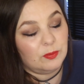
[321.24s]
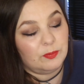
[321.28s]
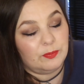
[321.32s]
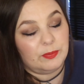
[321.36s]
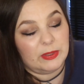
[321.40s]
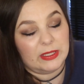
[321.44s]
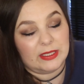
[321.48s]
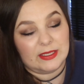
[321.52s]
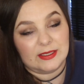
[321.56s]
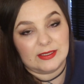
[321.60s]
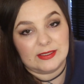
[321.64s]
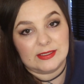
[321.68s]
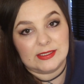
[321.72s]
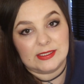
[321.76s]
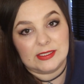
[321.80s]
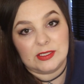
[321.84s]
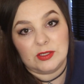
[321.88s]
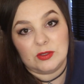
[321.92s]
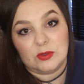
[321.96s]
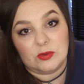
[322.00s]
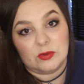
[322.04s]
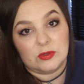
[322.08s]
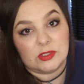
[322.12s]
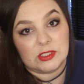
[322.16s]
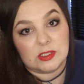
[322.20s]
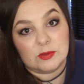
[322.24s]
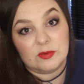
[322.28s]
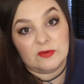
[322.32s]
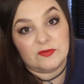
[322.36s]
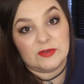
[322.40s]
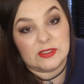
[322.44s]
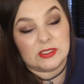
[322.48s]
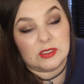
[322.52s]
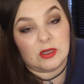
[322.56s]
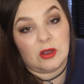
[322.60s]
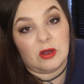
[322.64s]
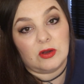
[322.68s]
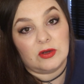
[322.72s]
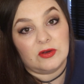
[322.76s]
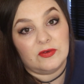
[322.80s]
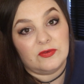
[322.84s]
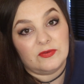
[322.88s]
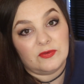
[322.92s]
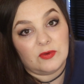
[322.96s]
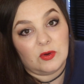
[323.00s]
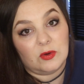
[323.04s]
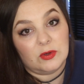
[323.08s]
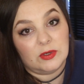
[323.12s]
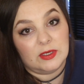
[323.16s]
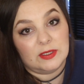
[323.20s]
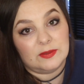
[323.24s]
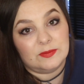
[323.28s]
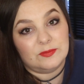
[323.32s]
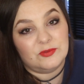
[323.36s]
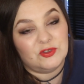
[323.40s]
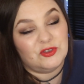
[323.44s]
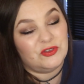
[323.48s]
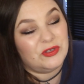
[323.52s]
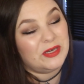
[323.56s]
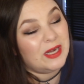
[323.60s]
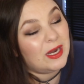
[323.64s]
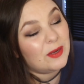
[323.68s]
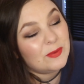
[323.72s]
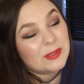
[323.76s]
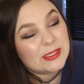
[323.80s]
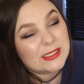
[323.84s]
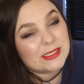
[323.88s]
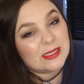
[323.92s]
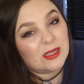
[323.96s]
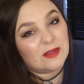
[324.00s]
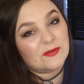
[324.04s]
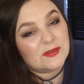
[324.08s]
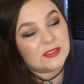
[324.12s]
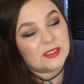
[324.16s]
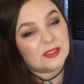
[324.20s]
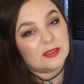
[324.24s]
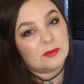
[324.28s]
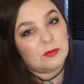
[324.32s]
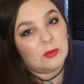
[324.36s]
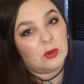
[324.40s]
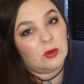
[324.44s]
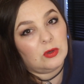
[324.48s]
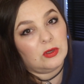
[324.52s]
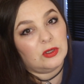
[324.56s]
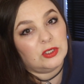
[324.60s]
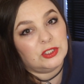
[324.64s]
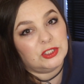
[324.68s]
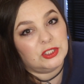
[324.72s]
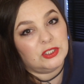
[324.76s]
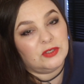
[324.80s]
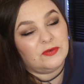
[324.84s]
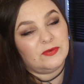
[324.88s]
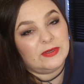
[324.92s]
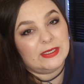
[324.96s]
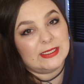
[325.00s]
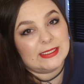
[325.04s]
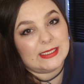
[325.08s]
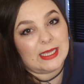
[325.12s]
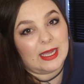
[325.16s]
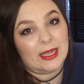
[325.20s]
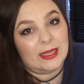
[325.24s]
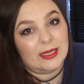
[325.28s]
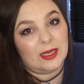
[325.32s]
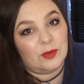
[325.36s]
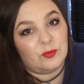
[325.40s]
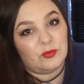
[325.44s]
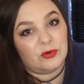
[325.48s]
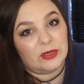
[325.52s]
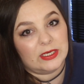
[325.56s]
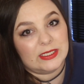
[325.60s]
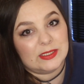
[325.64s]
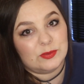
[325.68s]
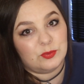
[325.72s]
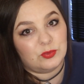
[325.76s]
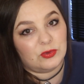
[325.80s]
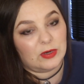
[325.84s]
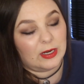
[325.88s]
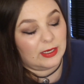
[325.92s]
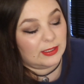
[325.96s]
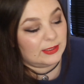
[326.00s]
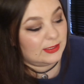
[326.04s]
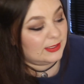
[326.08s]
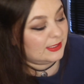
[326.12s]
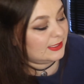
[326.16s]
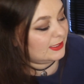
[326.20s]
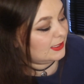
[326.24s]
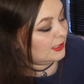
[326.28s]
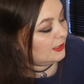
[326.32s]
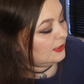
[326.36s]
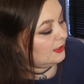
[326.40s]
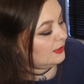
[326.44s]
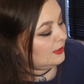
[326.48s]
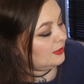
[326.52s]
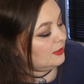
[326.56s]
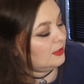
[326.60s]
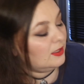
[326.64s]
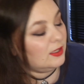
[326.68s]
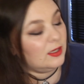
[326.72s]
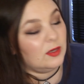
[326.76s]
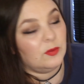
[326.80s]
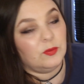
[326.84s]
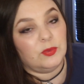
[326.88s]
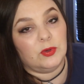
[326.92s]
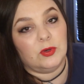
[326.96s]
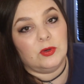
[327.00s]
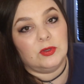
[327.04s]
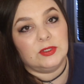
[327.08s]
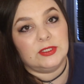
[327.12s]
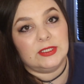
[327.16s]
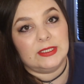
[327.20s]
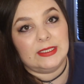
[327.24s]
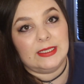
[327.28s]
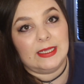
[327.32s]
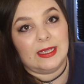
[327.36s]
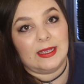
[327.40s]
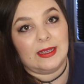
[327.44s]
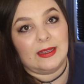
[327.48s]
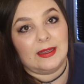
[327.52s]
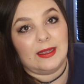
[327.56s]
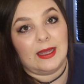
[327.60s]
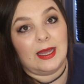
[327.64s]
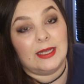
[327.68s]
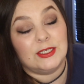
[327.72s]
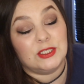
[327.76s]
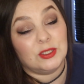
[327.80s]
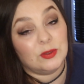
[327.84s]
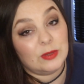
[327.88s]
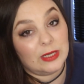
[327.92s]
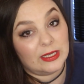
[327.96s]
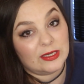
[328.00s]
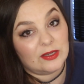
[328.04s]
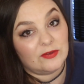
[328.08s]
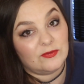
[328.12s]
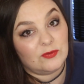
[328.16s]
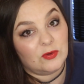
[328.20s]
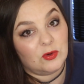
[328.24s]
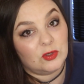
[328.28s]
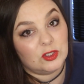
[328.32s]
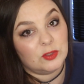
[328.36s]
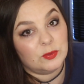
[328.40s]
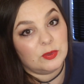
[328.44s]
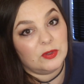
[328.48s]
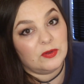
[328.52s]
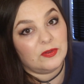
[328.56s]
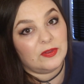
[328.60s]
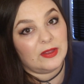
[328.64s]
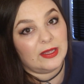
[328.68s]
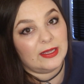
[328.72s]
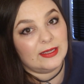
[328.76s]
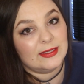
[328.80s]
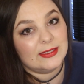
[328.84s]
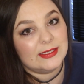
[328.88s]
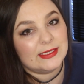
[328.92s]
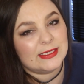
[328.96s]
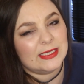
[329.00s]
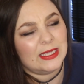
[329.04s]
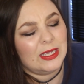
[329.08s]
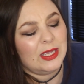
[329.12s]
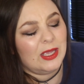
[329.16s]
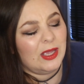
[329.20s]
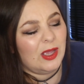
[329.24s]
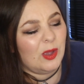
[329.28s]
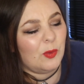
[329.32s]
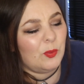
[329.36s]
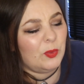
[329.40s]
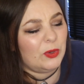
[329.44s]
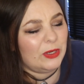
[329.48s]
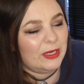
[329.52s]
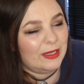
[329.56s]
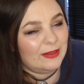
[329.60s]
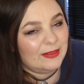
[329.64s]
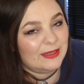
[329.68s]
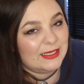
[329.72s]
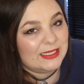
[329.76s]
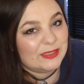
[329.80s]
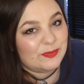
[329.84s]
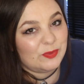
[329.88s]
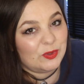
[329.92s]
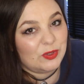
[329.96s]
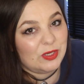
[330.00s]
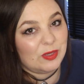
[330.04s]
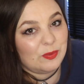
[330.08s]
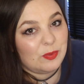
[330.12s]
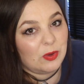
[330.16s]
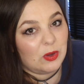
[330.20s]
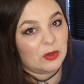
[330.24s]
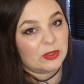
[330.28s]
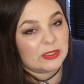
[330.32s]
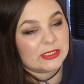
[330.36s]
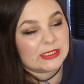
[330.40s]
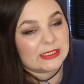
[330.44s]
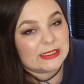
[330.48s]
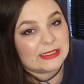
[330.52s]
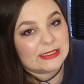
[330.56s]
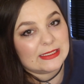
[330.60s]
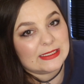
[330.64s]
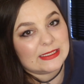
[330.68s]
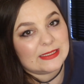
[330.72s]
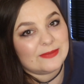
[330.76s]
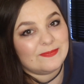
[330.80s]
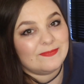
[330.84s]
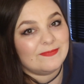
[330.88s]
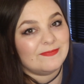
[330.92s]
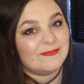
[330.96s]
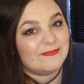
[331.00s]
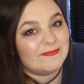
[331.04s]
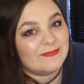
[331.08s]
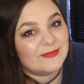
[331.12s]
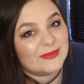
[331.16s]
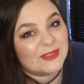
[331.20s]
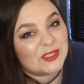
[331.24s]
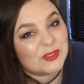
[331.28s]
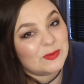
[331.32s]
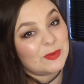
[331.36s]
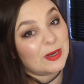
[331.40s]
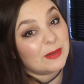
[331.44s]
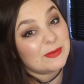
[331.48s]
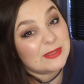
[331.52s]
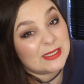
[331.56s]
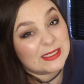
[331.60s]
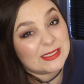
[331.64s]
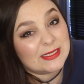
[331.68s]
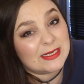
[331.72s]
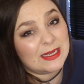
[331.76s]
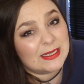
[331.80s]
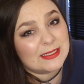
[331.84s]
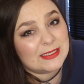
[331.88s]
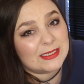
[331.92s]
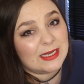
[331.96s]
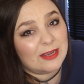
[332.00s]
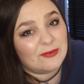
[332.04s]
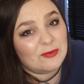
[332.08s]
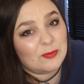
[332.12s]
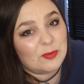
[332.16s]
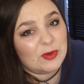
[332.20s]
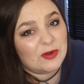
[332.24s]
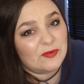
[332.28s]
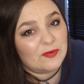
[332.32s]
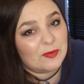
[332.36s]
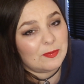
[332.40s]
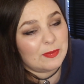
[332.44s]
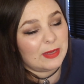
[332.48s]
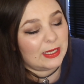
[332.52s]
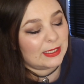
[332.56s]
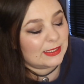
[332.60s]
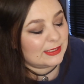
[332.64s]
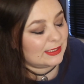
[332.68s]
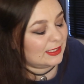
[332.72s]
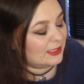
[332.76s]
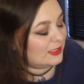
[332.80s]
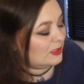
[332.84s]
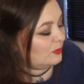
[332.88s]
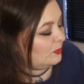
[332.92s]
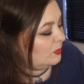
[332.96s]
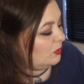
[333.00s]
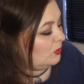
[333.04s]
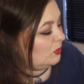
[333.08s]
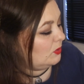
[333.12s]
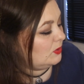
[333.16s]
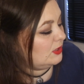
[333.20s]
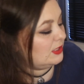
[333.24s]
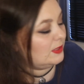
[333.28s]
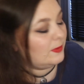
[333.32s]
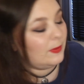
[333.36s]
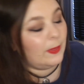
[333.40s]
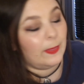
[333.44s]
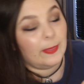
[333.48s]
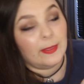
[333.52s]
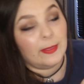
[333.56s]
Because, you know, some of us can't afford to treat ourselves to the more luxurious, higher priced brands. But yeah, I do like affordable things, but in these beauty boxes, sometimes it's nice to have a bit of a mix, I suppose.